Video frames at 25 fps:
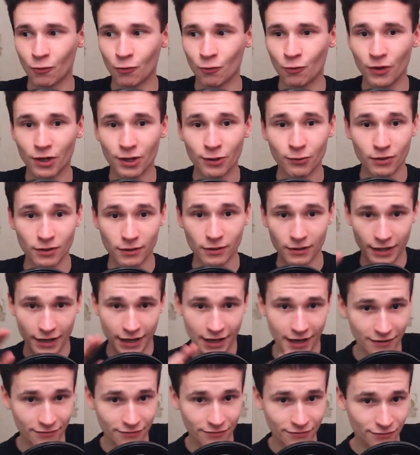we will
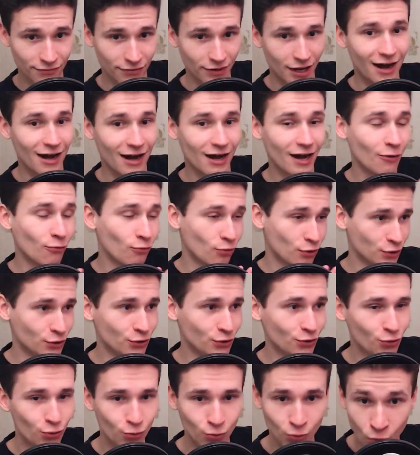have our
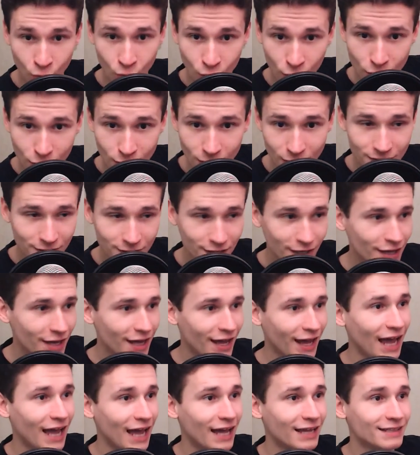new world
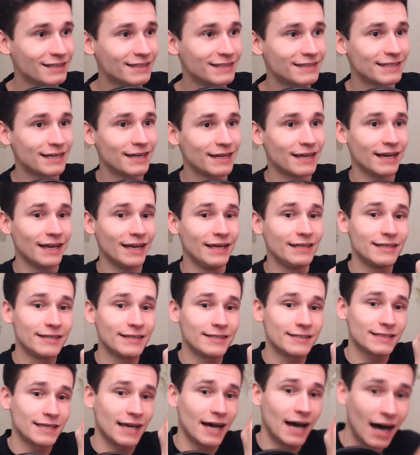and it
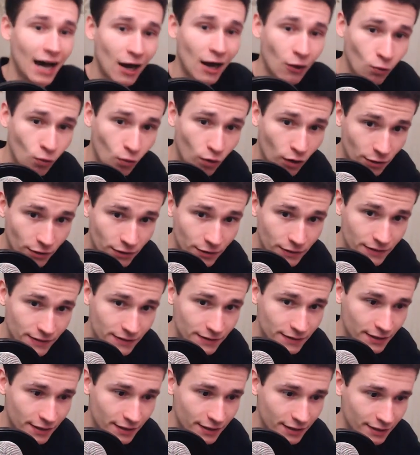is
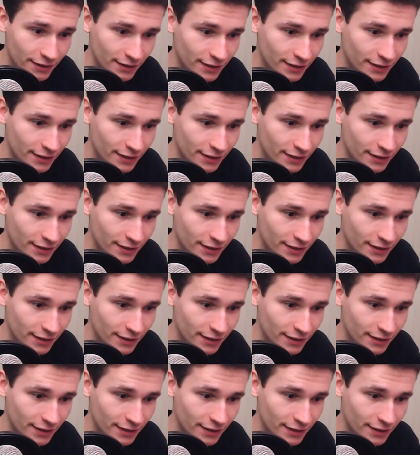ours,